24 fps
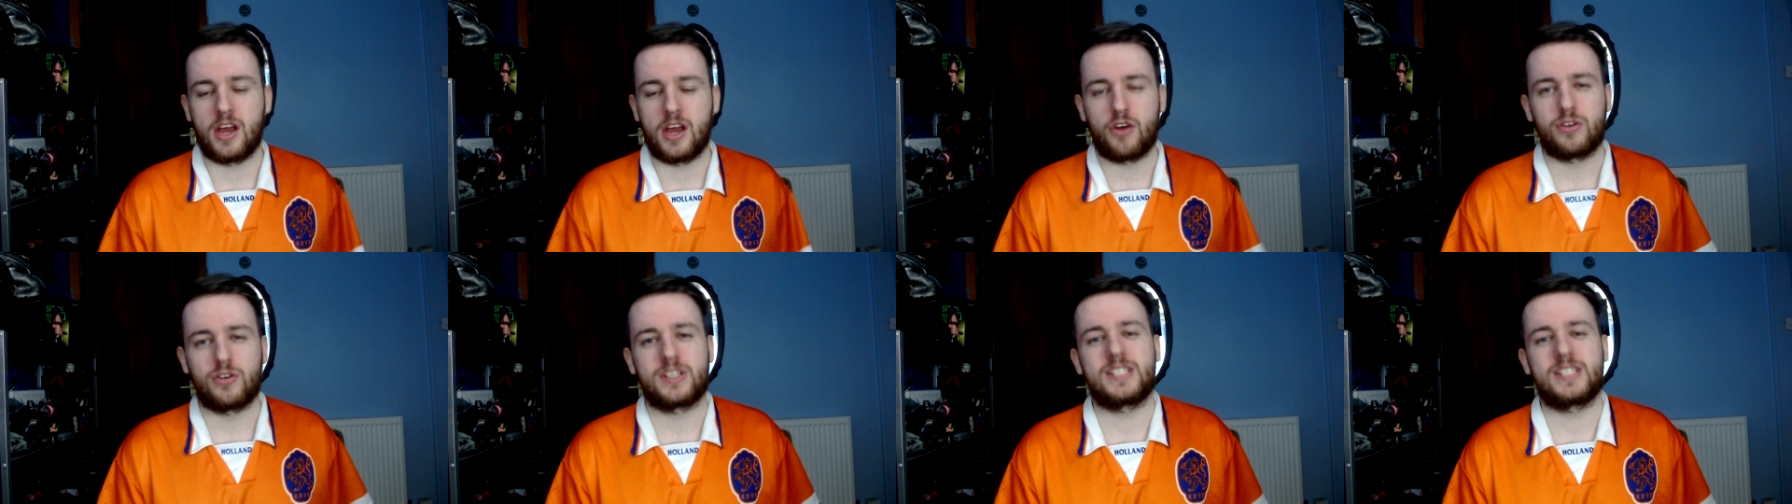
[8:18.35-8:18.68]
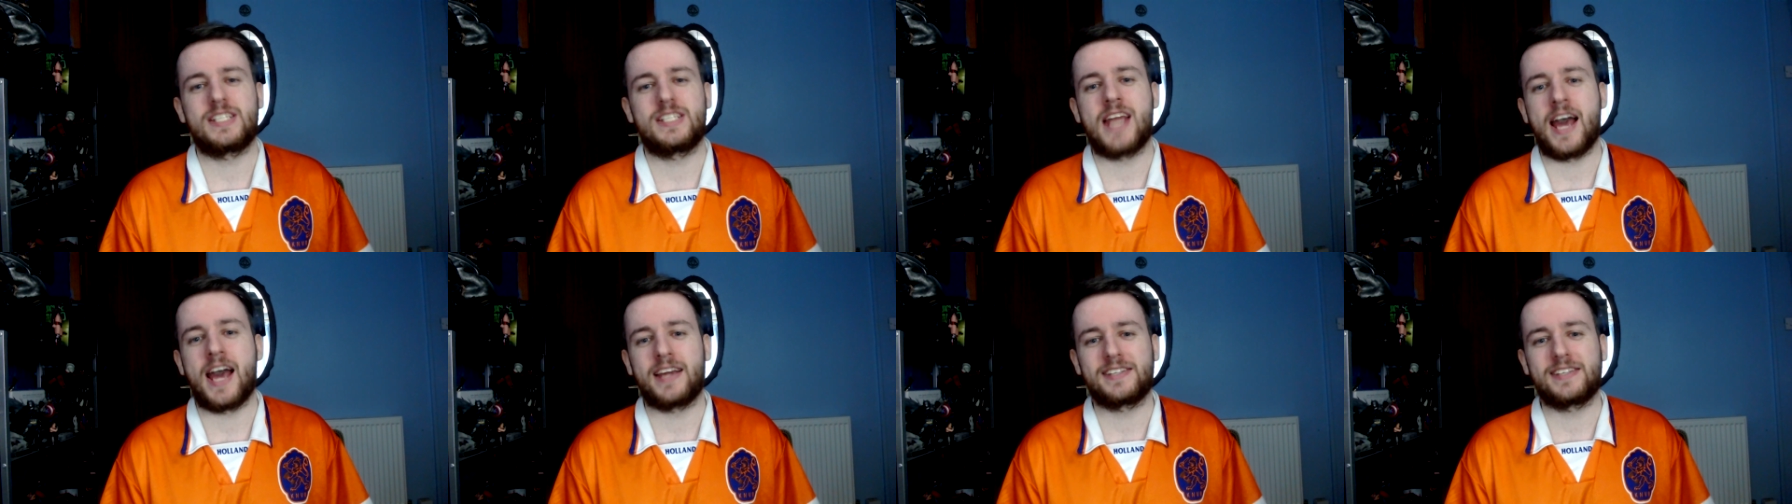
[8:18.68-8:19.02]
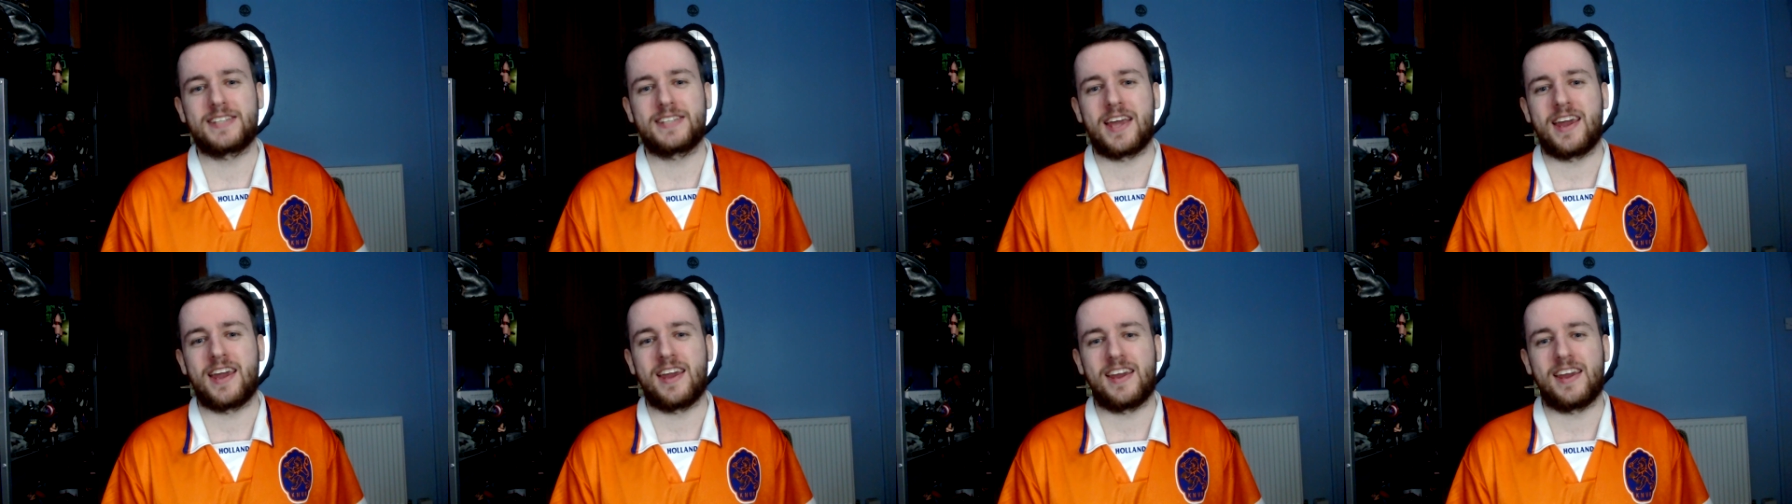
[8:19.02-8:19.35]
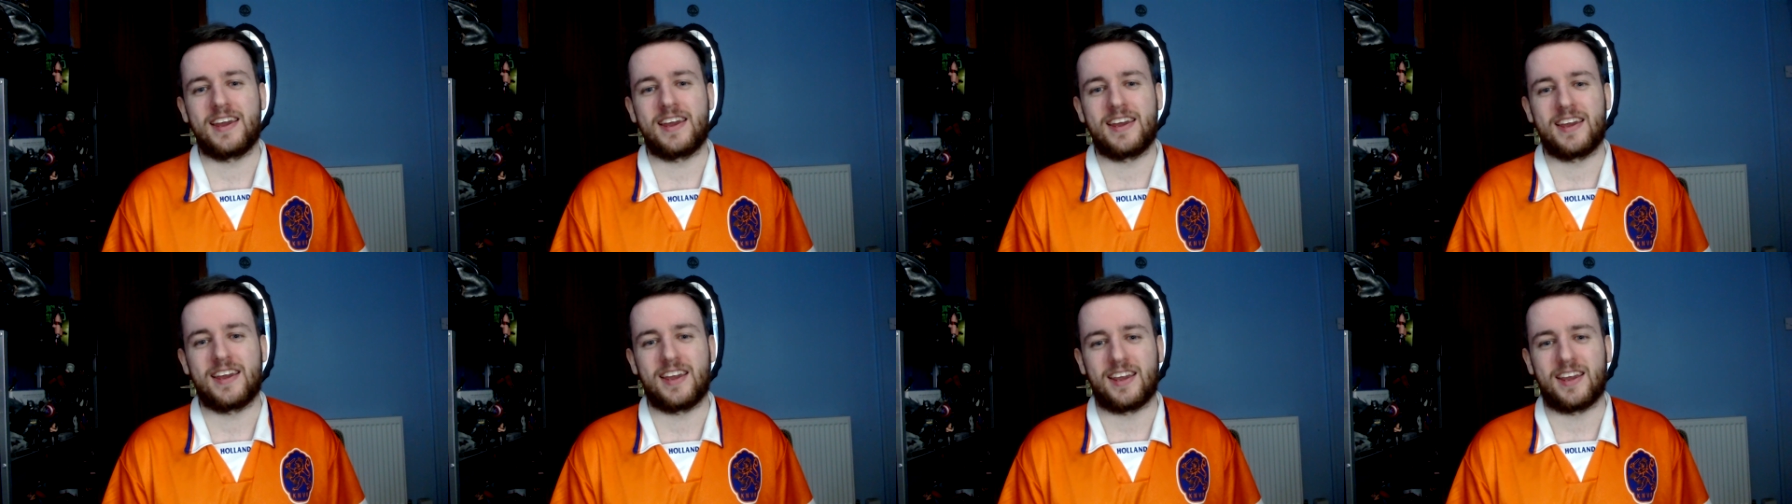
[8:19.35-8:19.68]

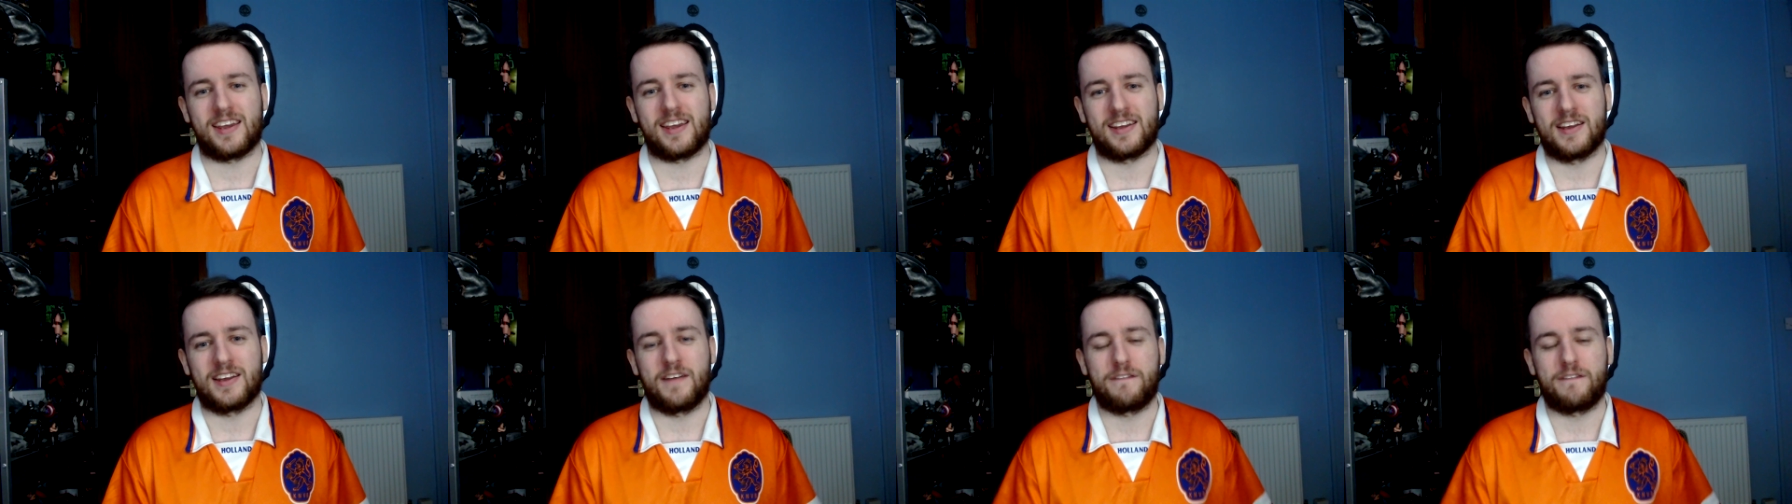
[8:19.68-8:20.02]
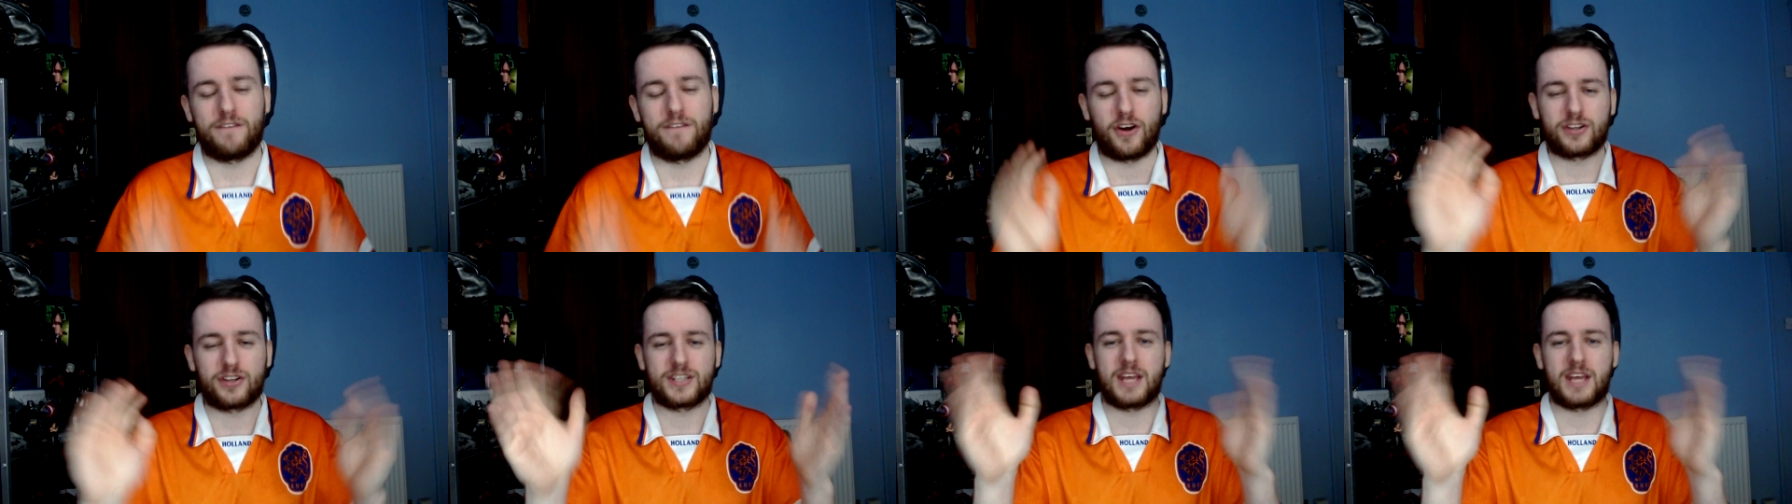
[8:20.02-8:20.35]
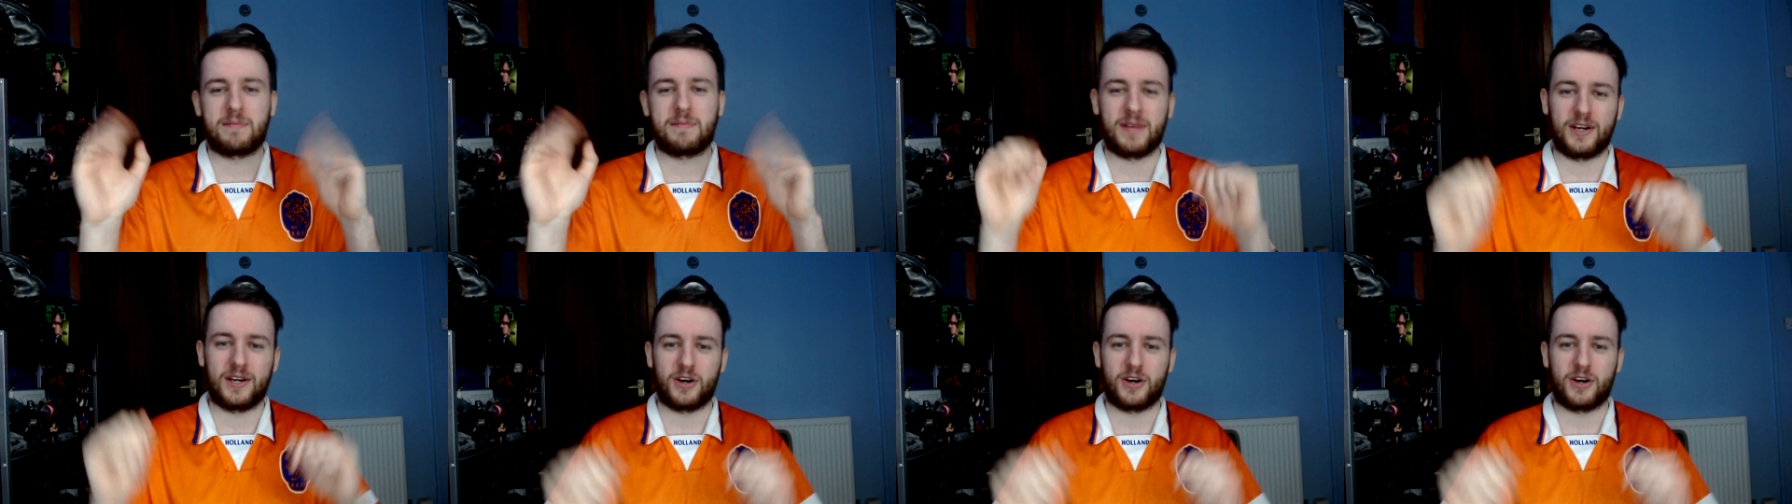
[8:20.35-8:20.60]
Snagsy! First time being